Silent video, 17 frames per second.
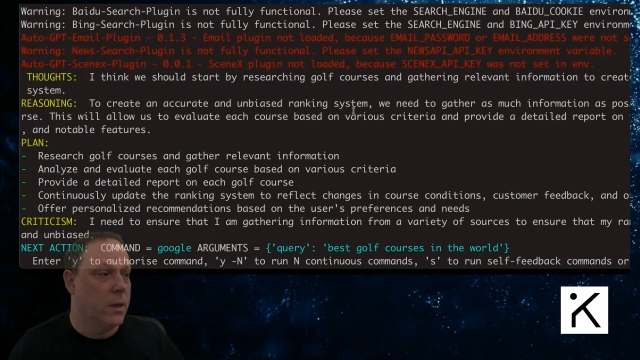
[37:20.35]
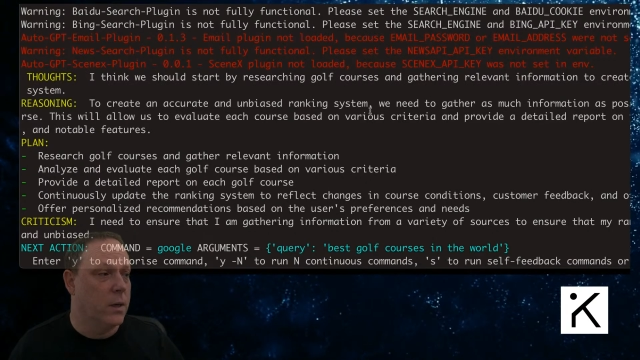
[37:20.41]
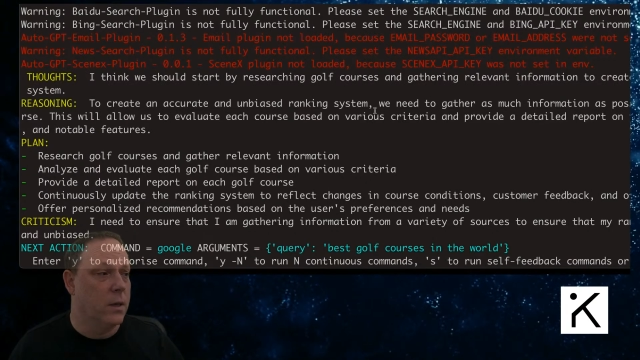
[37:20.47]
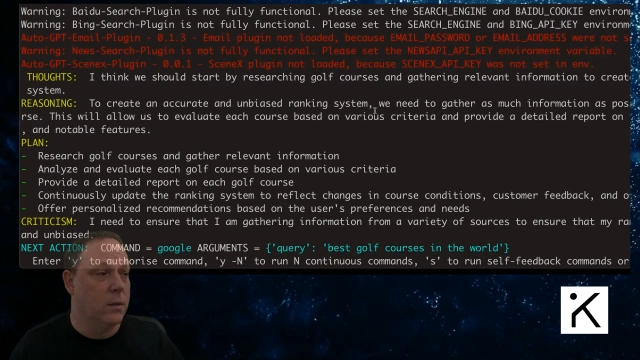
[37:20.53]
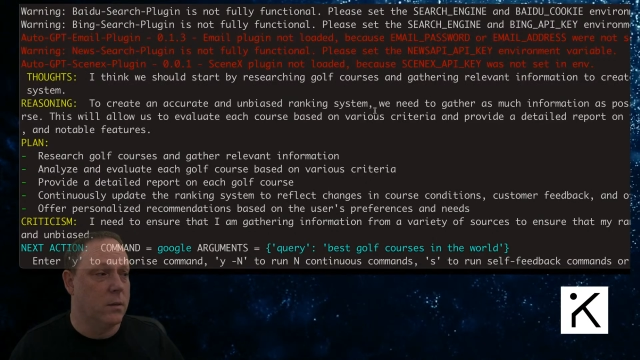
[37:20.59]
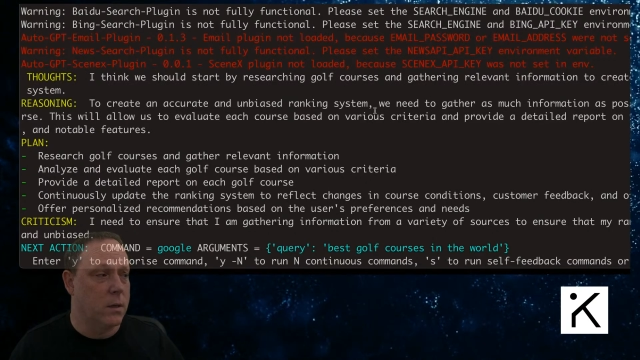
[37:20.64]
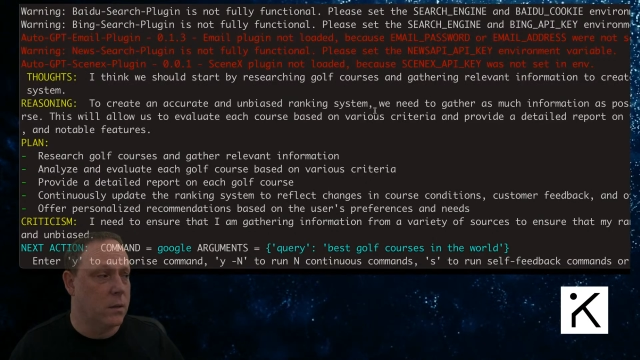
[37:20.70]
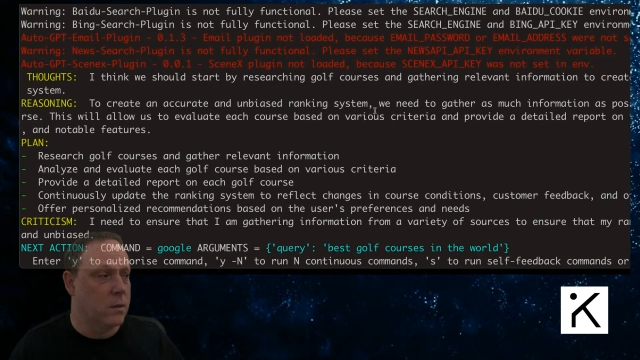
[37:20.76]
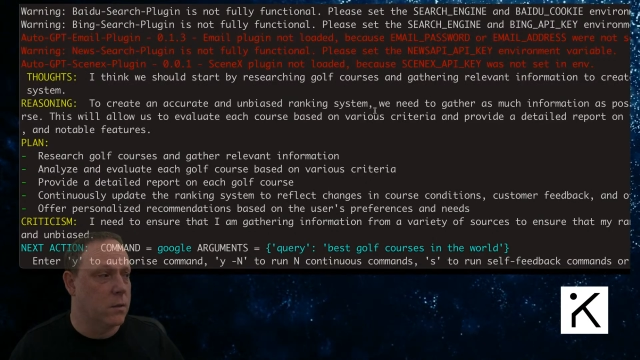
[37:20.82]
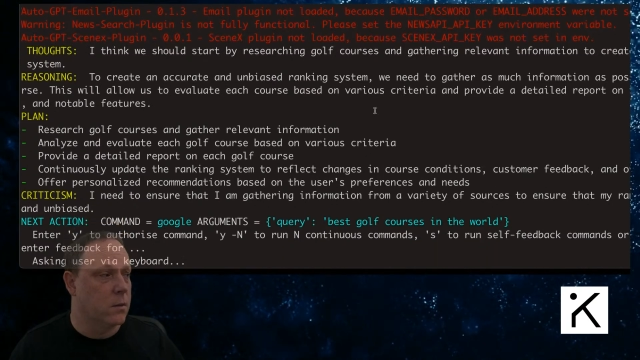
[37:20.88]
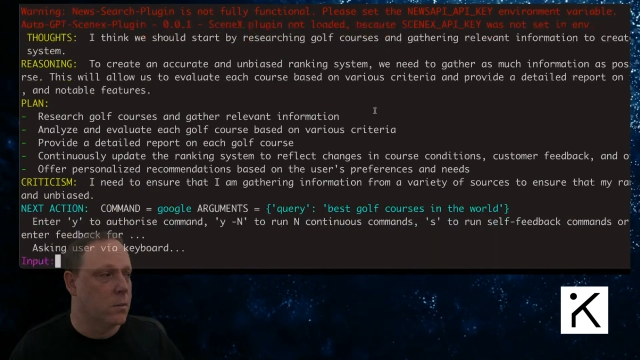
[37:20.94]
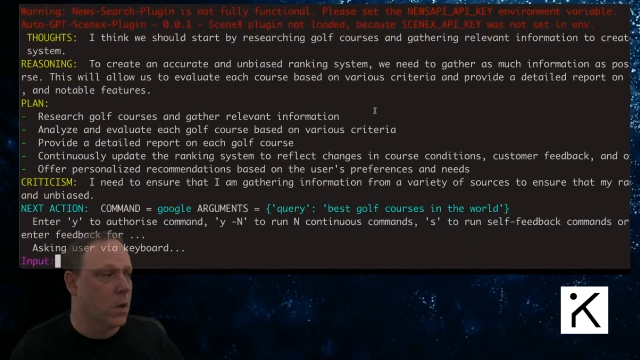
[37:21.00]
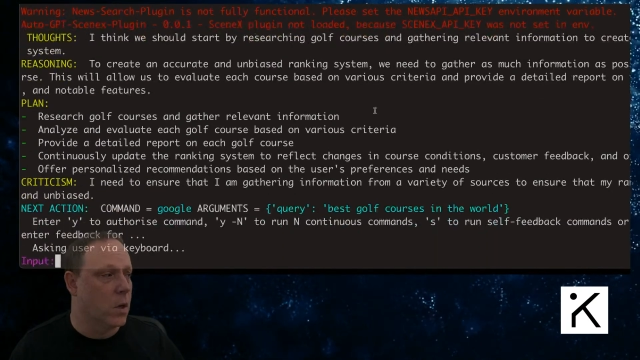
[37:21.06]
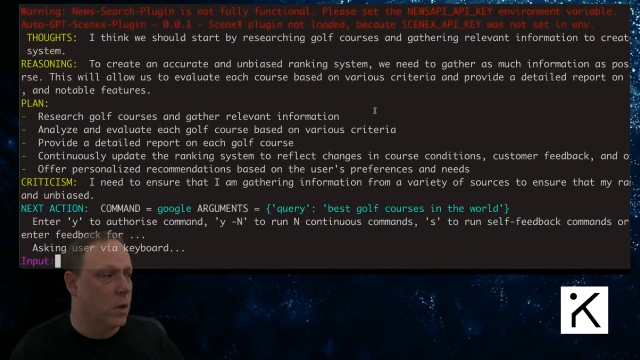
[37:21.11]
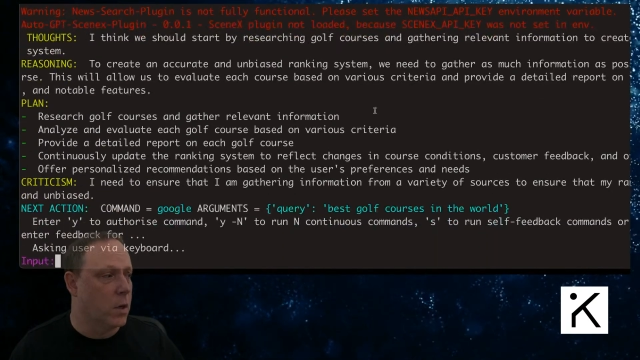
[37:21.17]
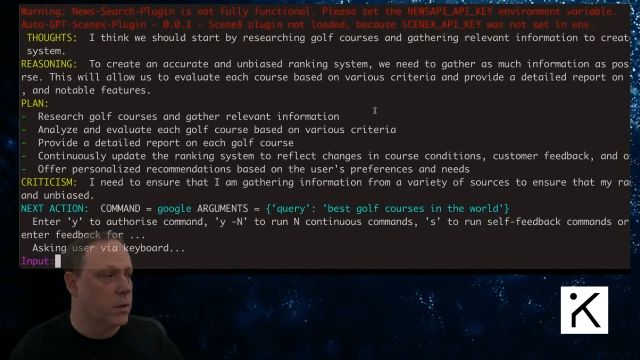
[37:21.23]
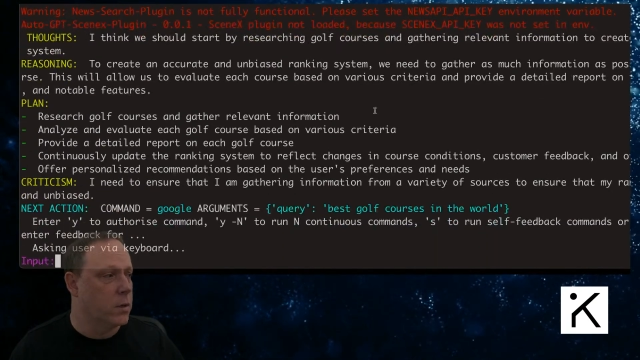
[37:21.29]
ranking
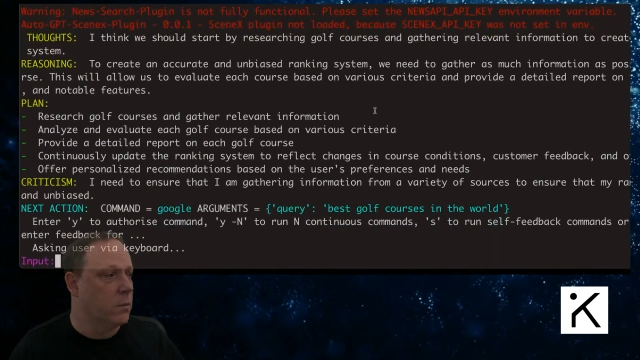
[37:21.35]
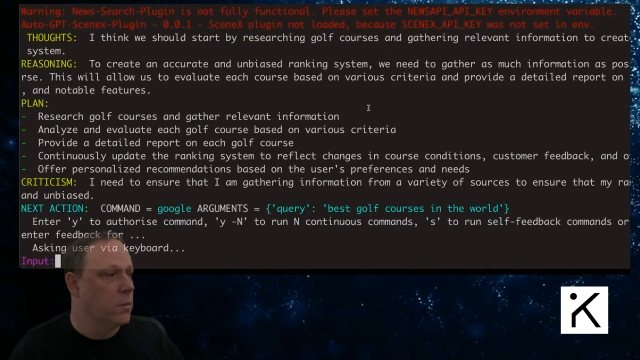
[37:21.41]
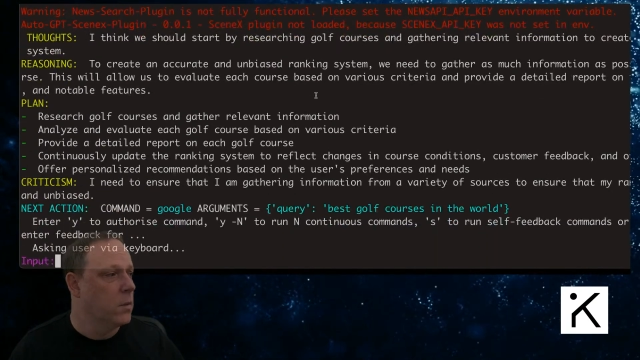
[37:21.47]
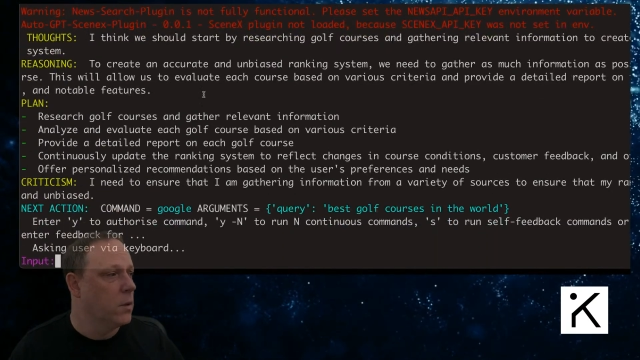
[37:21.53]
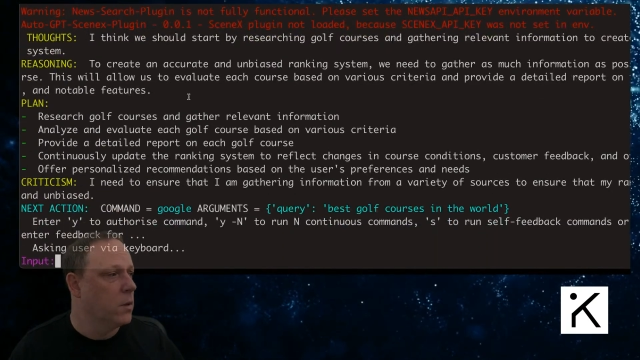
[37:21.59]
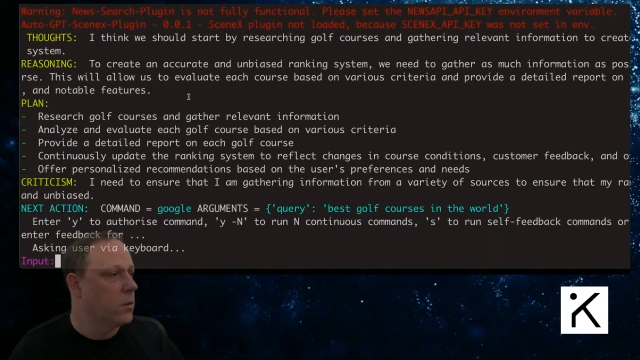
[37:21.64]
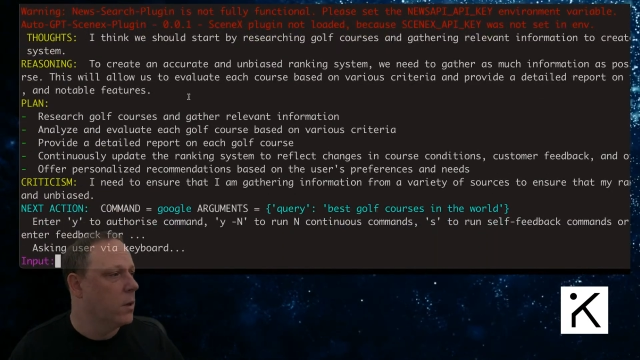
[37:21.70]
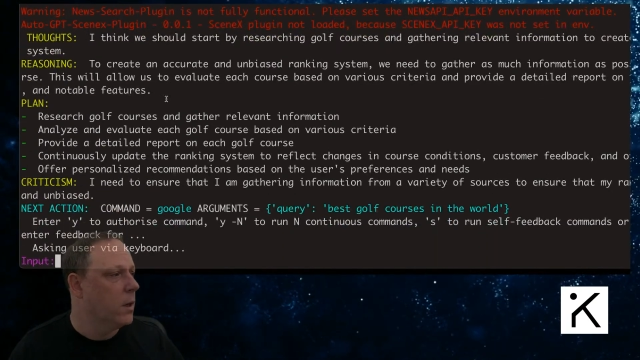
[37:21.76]
system. Awesome.